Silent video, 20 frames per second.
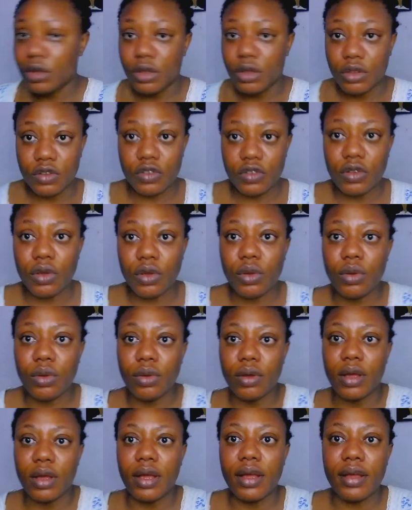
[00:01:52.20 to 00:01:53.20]

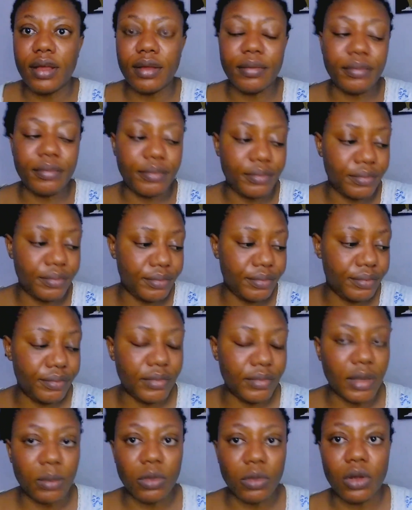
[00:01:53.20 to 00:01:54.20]
So,
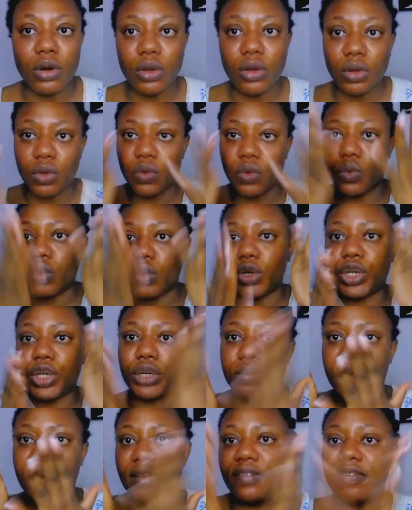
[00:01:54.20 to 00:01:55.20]
um, I'm gonna go
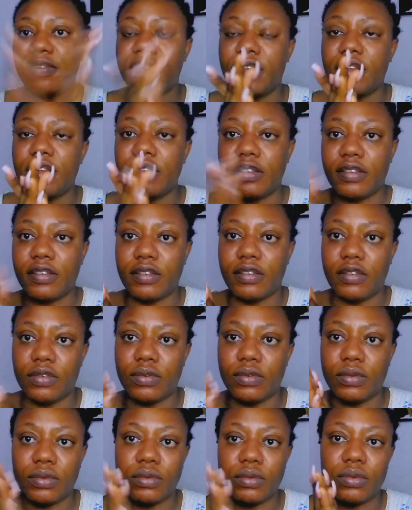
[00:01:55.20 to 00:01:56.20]
wash my
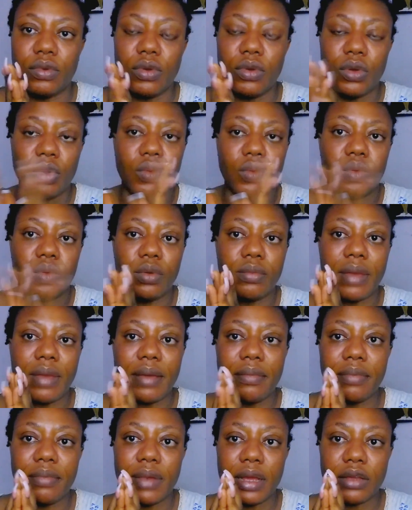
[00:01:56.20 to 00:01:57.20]
face
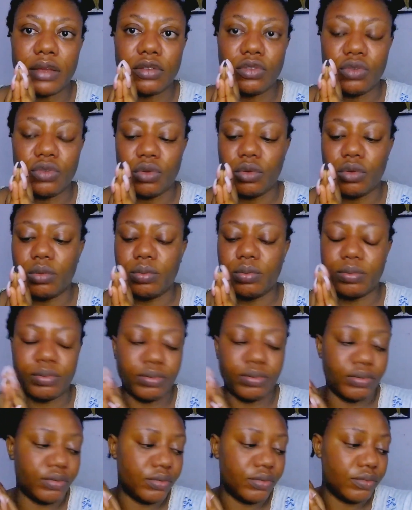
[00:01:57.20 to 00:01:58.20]
my black soap
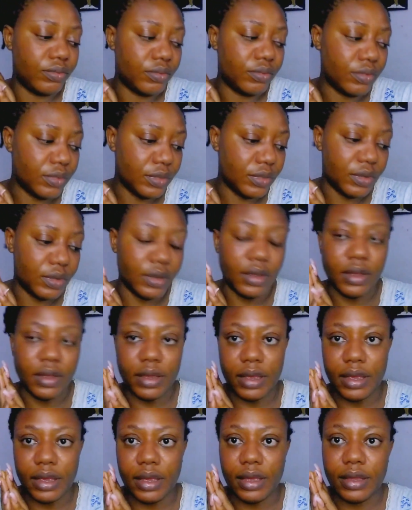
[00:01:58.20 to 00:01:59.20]

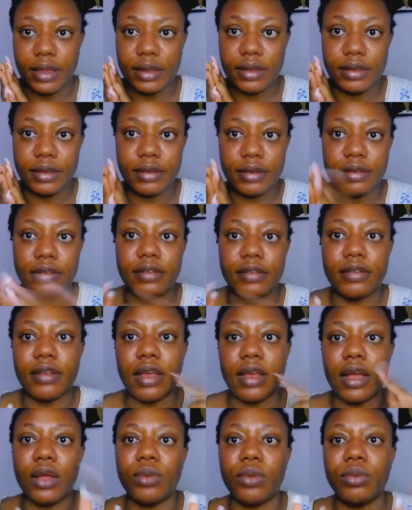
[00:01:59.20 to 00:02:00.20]
and
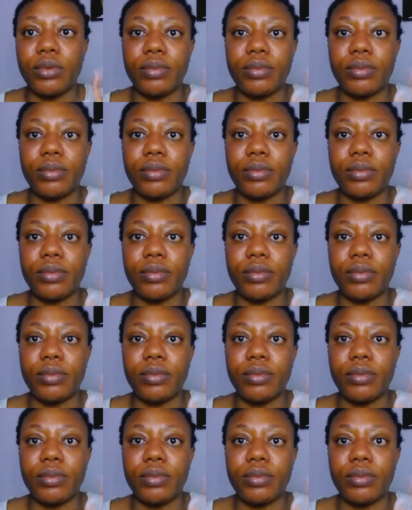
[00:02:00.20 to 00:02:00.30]
I'll be